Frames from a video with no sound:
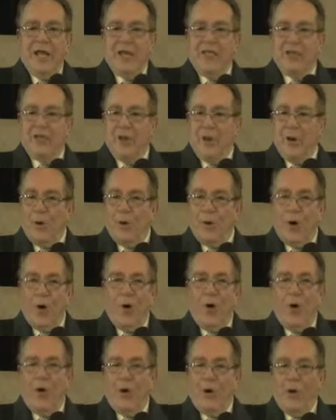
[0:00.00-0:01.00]
is known
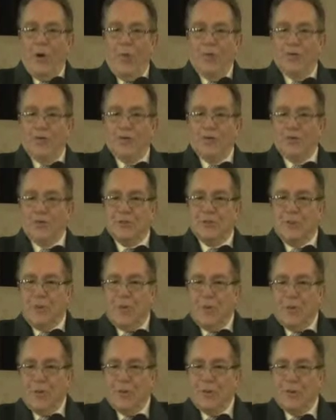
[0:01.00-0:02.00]
all over this
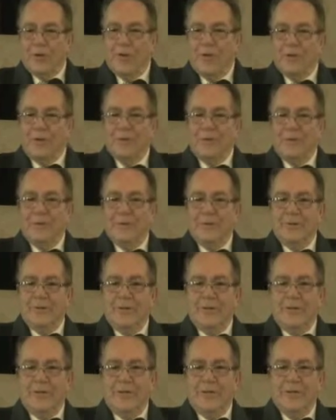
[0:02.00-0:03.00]
world.
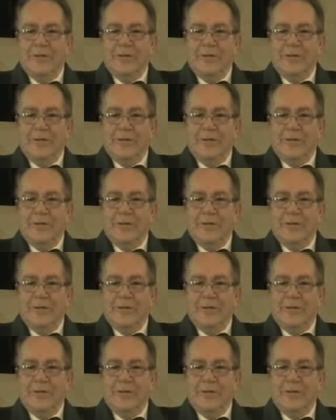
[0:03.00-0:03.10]
Okay.